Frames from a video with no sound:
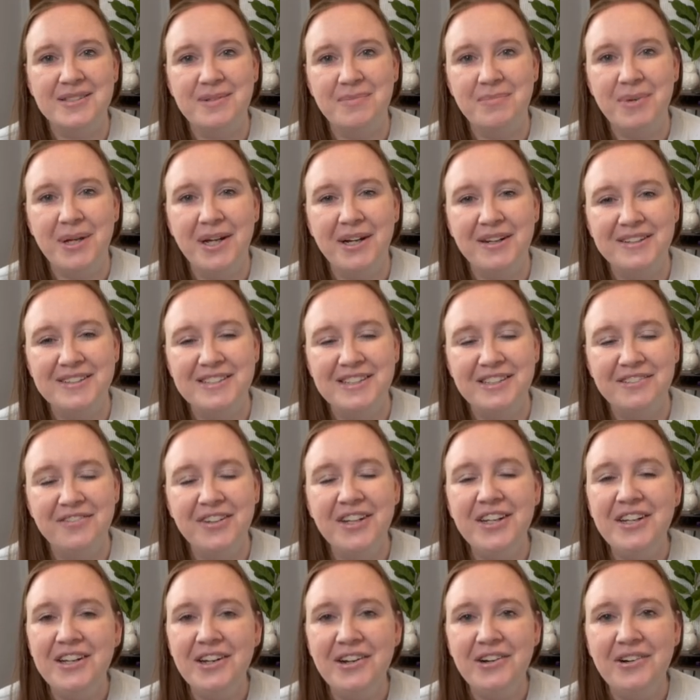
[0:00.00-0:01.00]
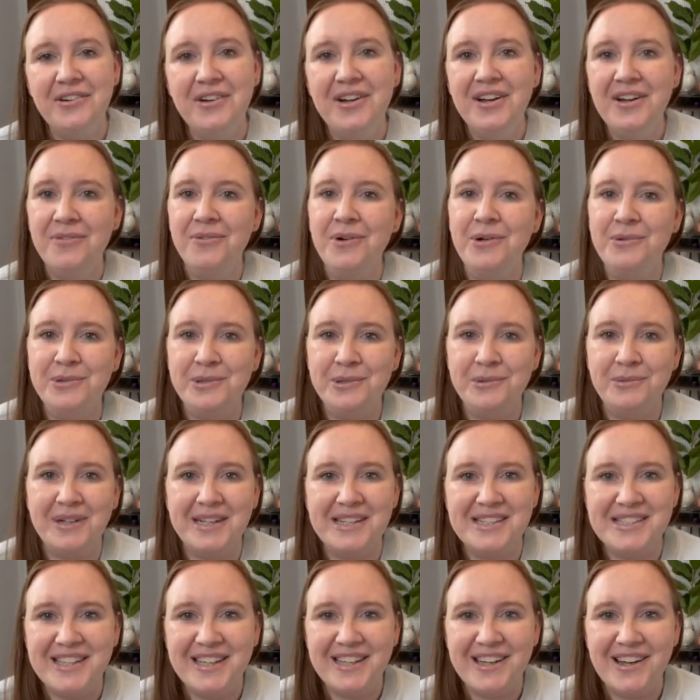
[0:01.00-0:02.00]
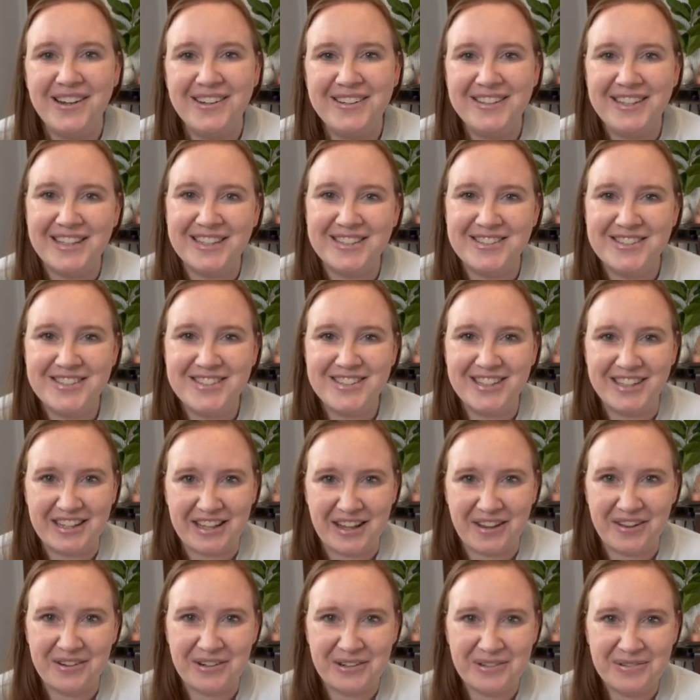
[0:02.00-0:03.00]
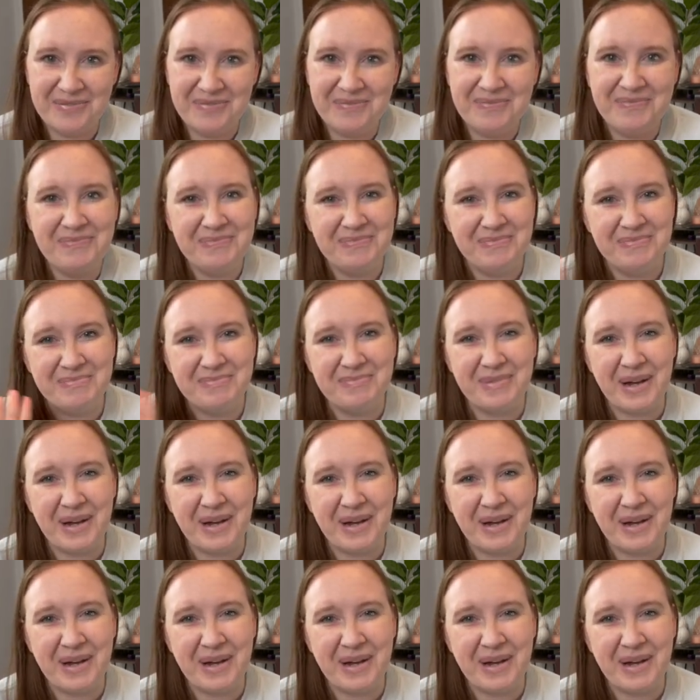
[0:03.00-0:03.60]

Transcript: parenting video where we're raising our kids together. Bye,